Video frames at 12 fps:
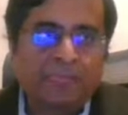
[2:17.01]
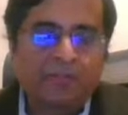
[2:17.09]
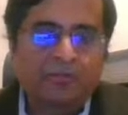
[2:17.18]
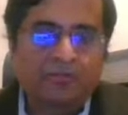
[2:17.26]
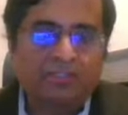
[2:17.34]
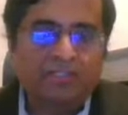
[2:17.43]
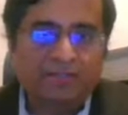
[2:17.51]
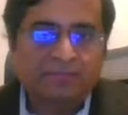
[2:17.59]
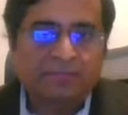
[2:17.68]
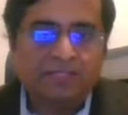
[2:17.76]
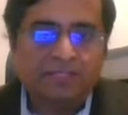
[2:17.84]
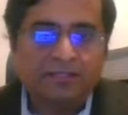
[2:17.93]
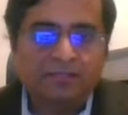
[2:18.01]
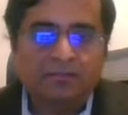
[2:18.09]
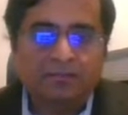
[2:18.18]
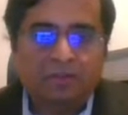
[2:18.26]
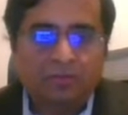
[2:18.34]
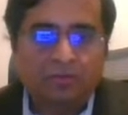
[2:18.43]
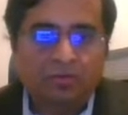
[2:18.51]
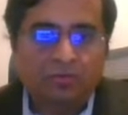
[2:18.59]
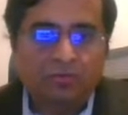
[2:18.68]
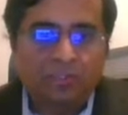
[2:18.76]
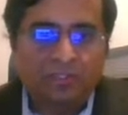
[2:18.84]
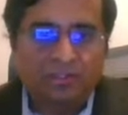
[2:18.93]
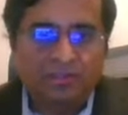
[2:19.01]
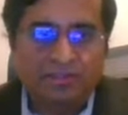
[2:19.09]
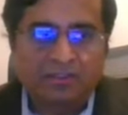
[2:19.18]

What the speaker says: real-time data along with